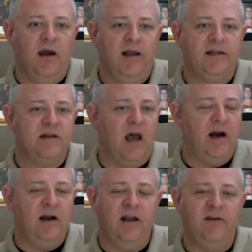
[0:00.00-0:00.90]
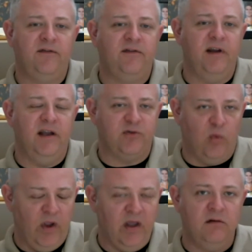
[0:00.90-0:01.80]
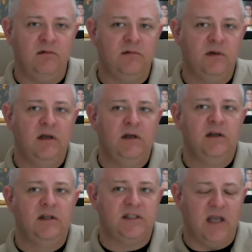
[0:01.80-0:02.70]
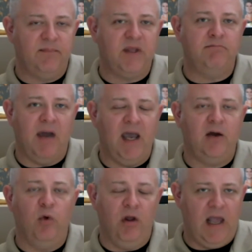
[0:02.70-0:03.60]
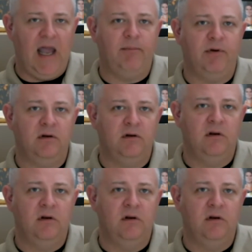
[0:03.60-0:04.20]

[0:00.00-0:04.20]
It's not an if, it's a when. Something bad will happen.